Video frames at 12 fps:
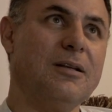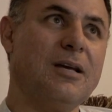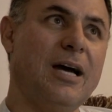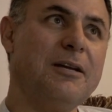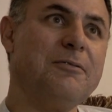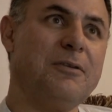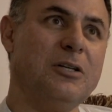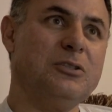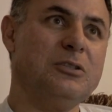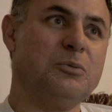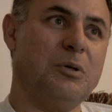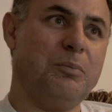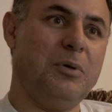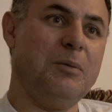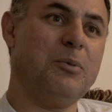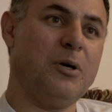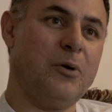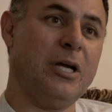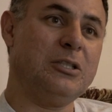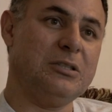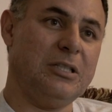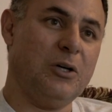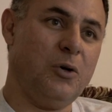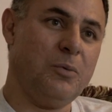kind of functions when people are
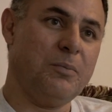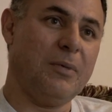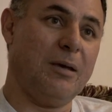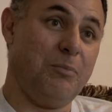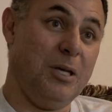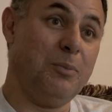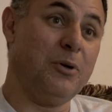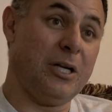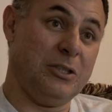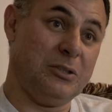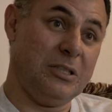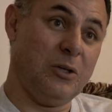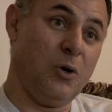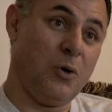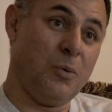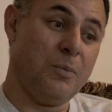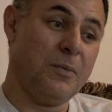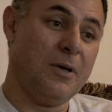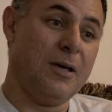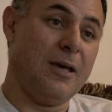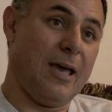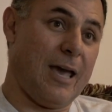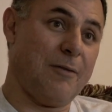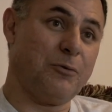actually home, and people are actually home
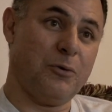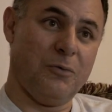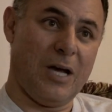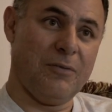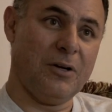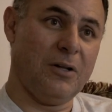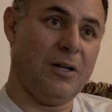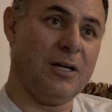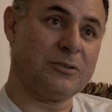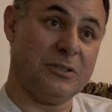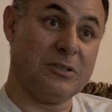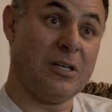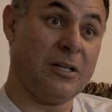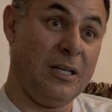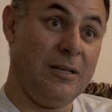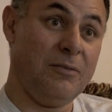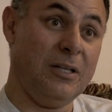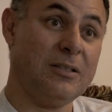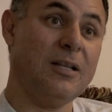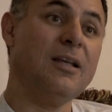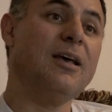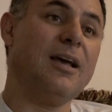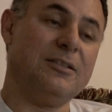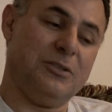after 5 o'clock, 6 o'clock in the evening,
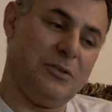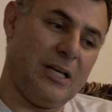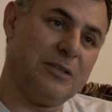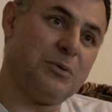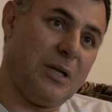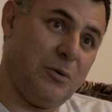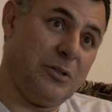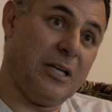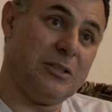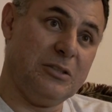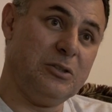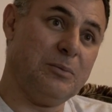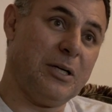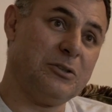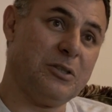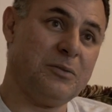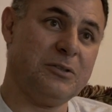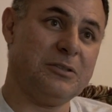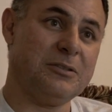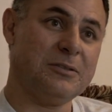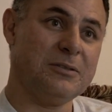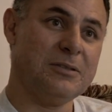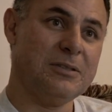and so that's when I was actually doing my services.